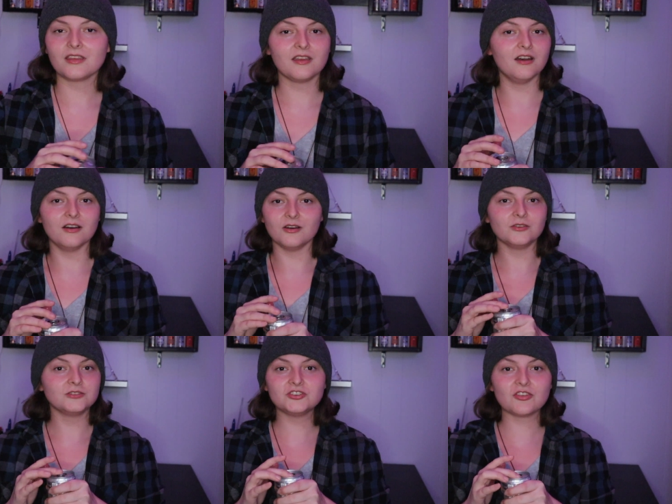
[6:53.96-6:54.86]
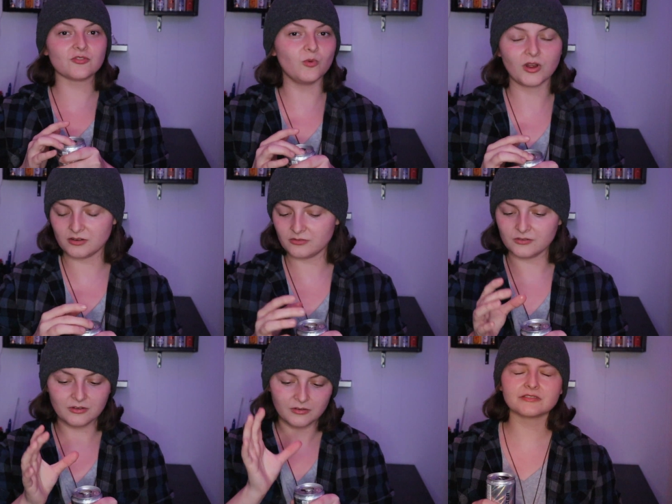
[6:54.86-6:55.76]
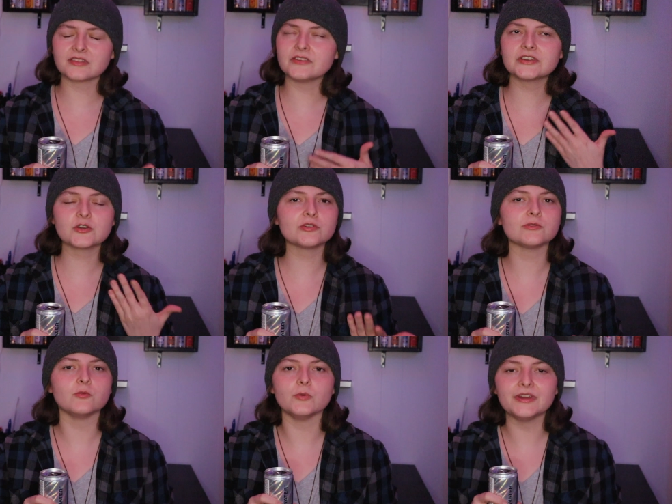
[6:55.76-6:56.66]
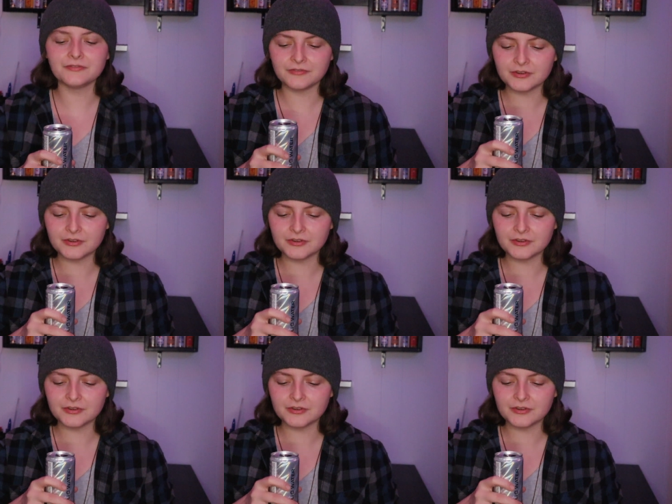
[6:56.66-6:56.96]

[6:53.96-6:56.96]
Oh, just wonderful. Let's give it a quick whiff.